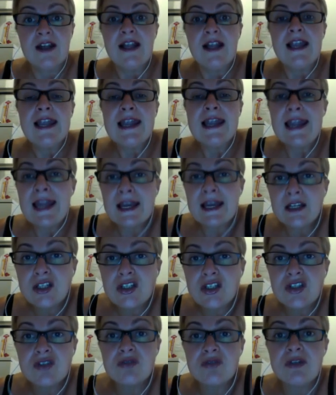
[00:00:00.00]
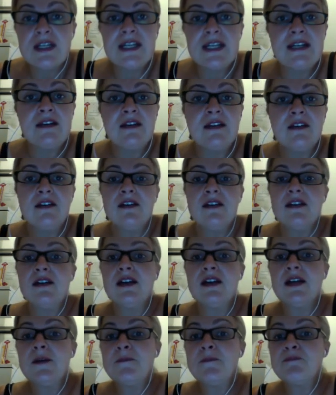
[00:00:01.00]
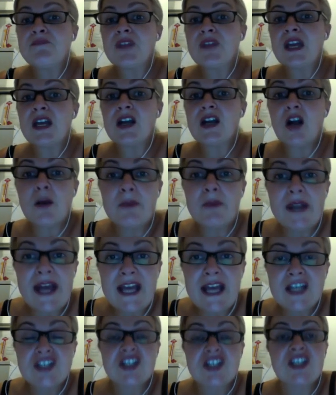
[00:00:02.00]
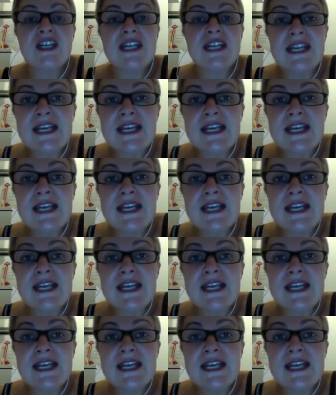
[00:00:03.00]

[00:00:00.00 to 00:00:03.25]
luxury accommodation